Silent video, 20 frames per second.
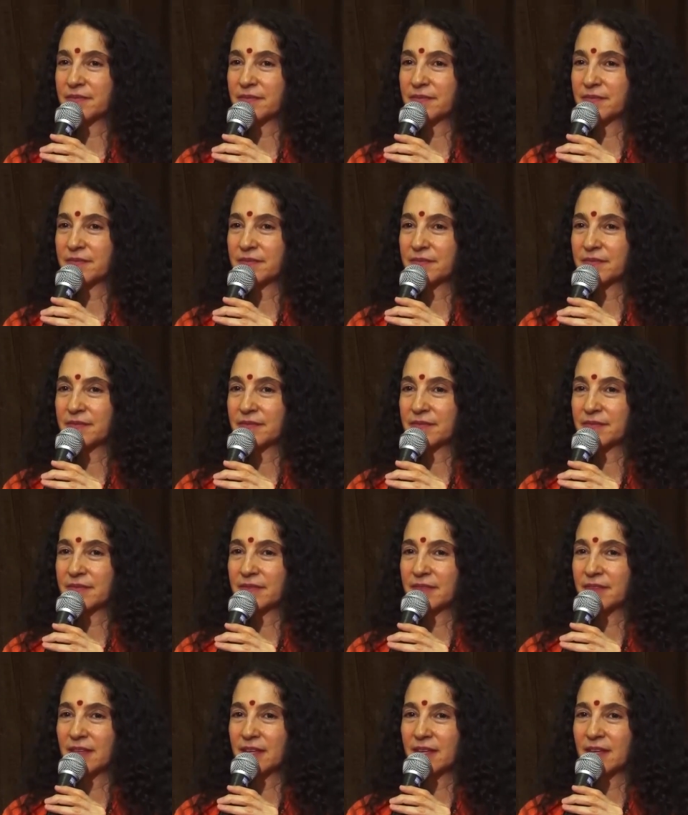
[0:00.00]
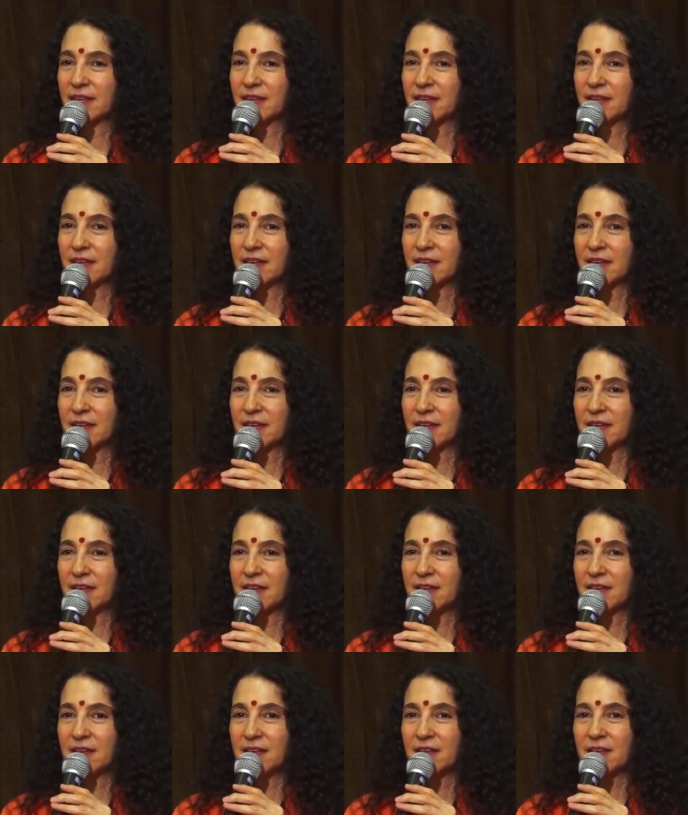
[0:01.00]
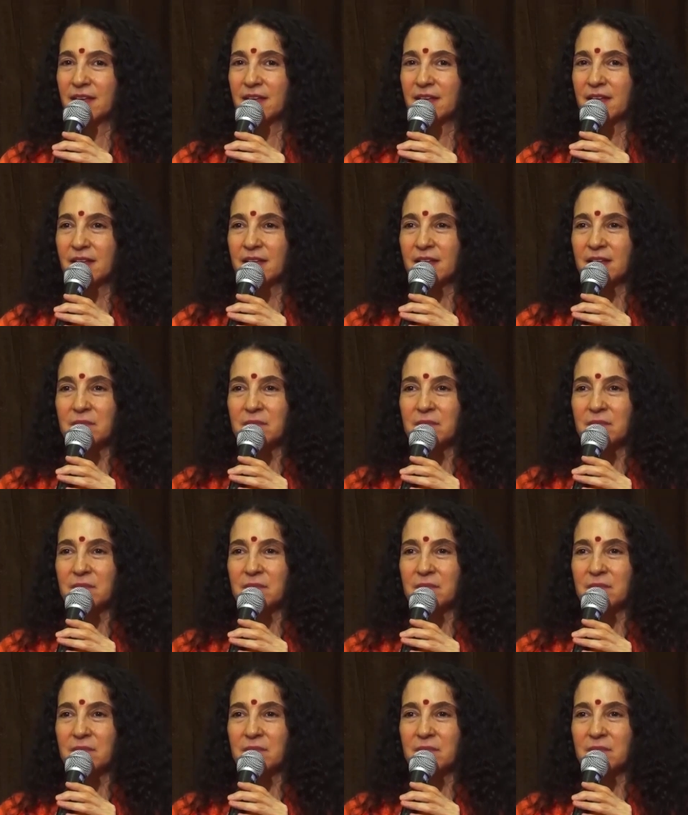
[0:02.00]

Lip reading: (silence)